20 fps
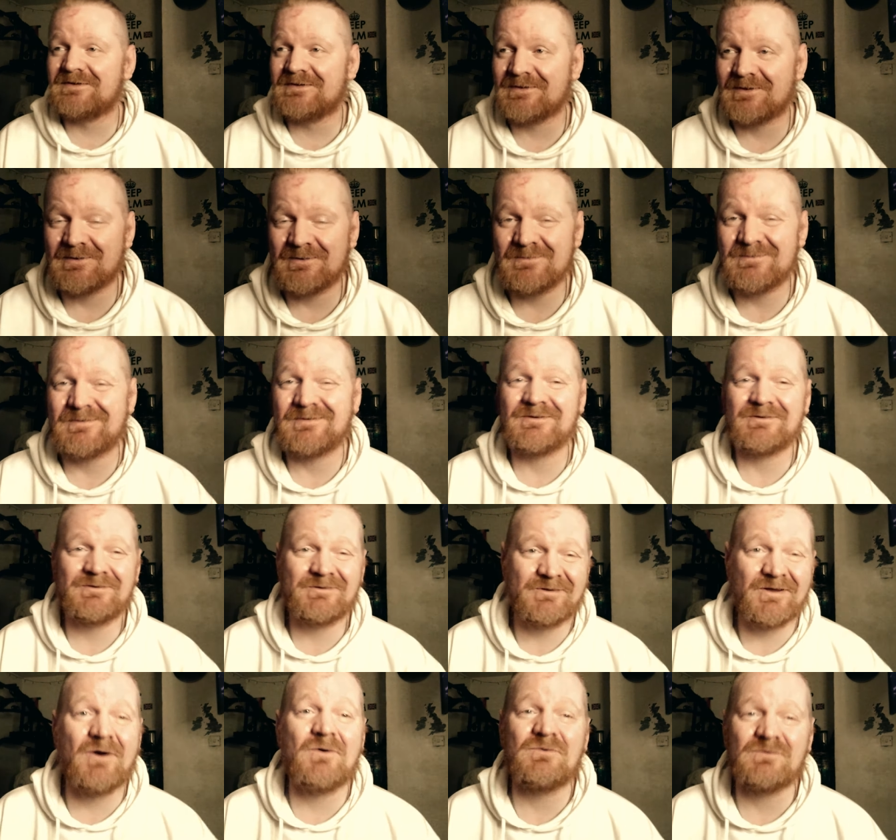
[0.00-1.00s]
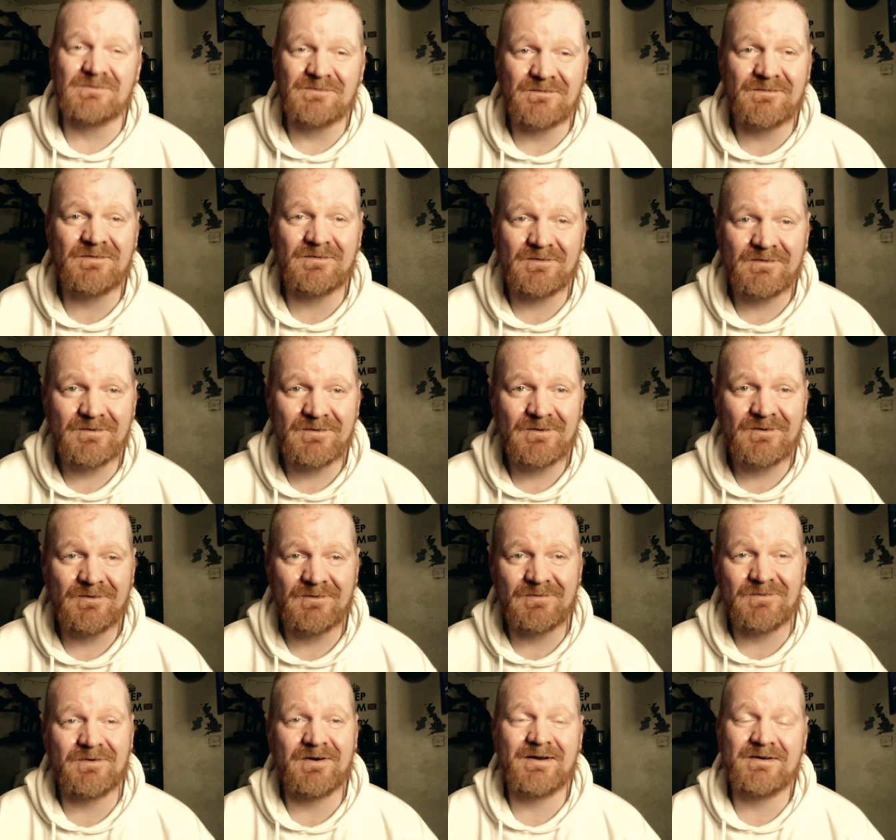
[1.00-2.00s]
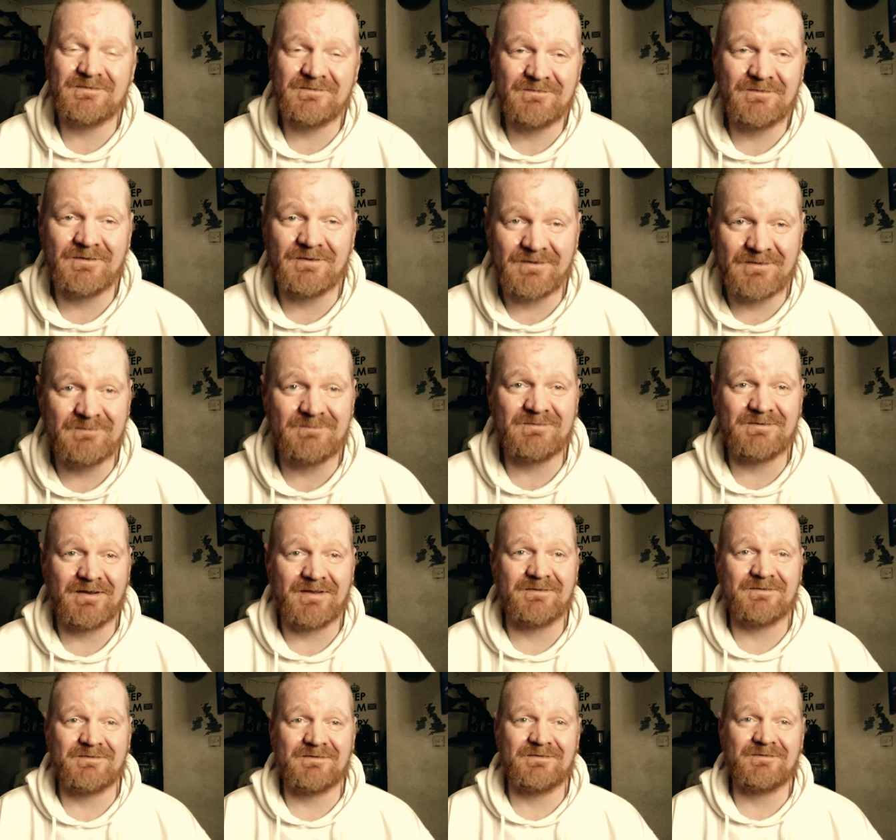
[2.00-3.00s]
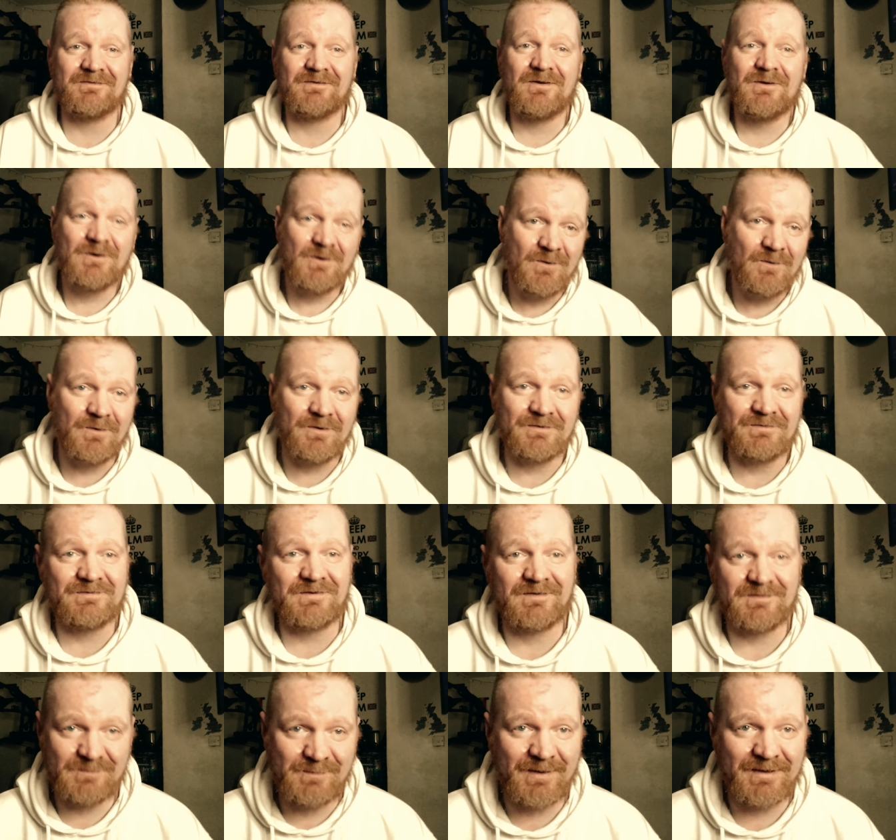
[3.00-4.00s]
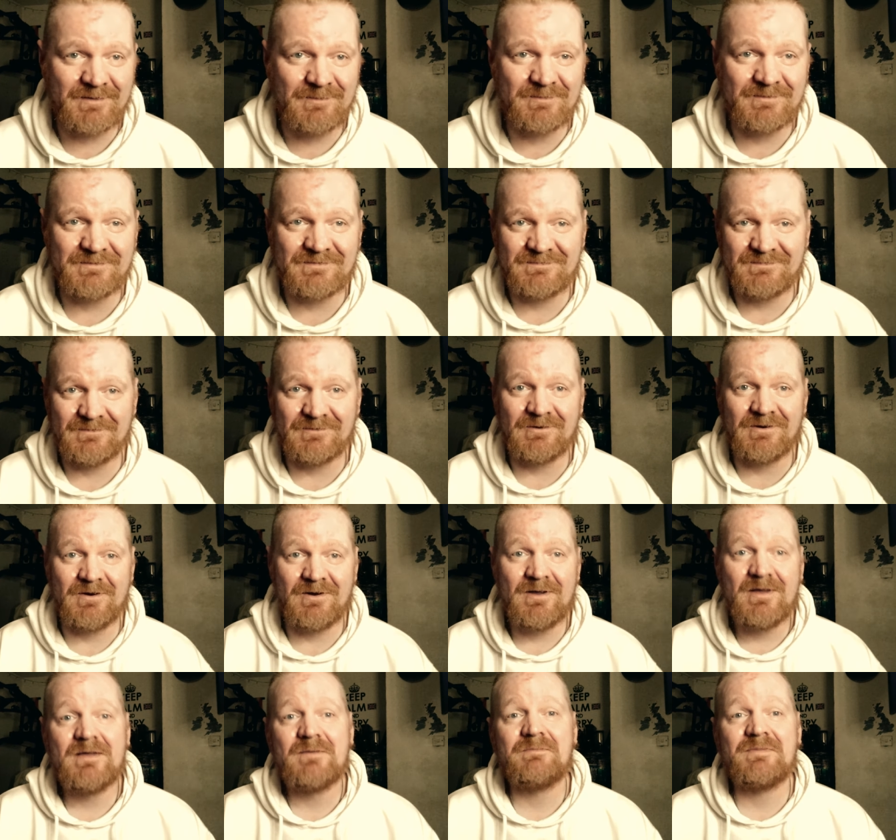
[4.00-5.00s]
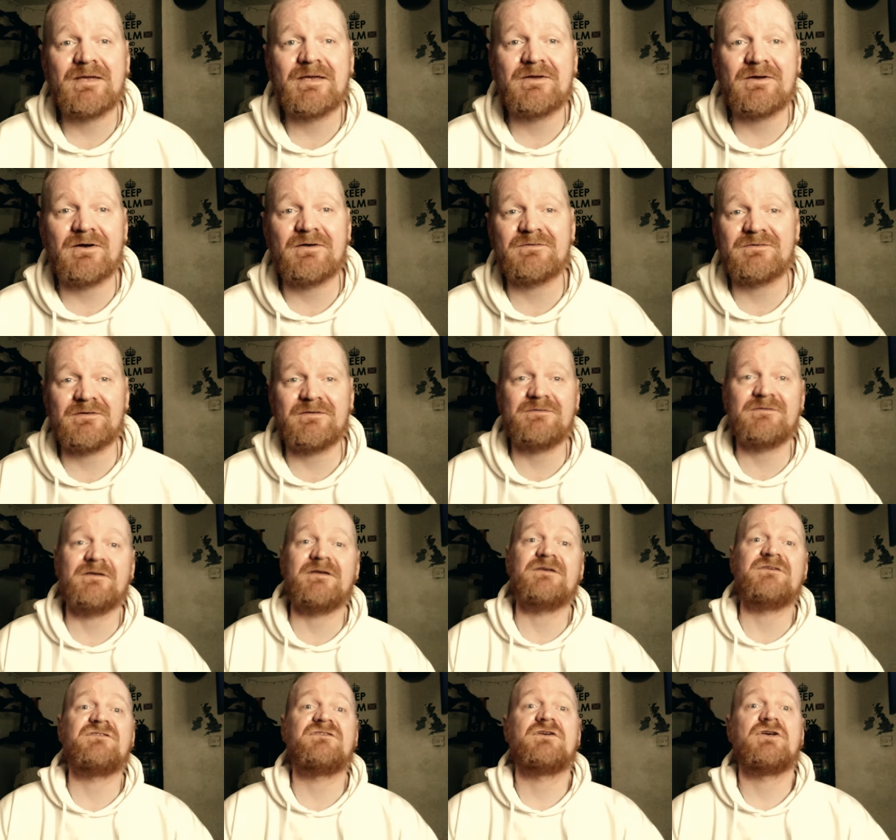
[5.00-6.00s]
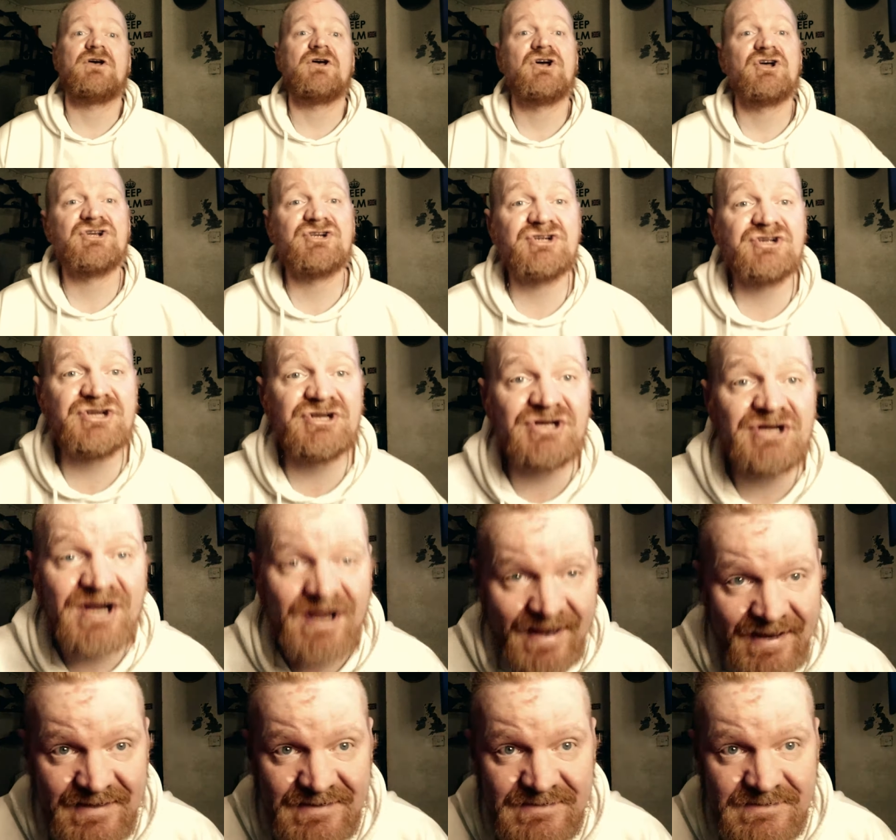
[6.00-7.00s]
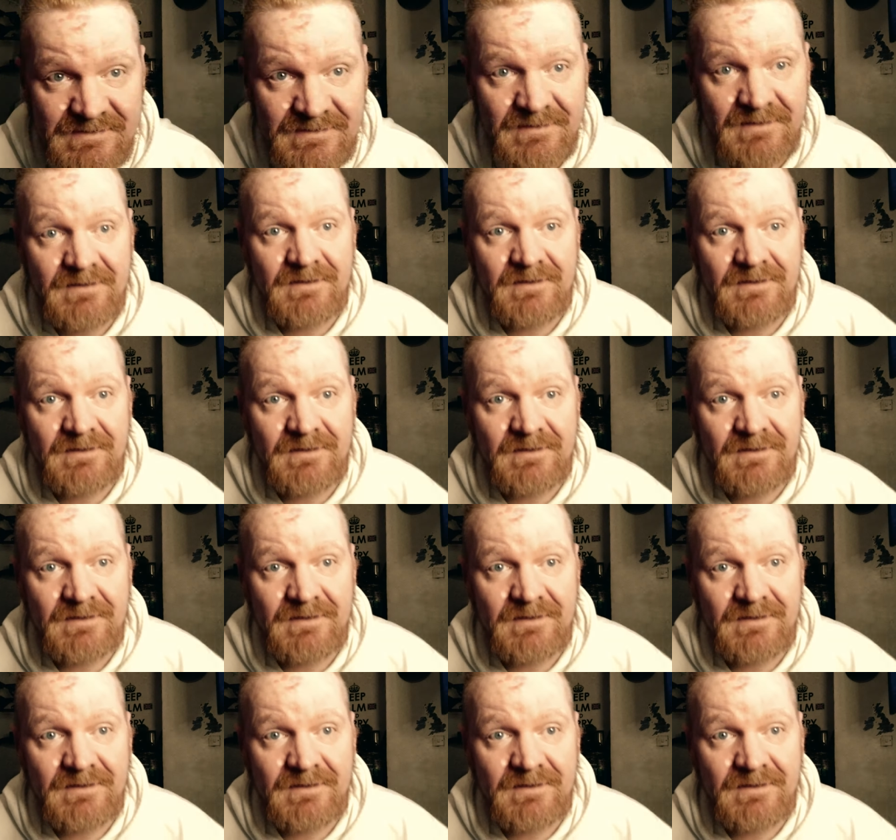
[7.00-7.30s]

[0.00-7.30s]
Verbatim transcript: so don't, under any circumstances, watch Expendables 4 because it is shit.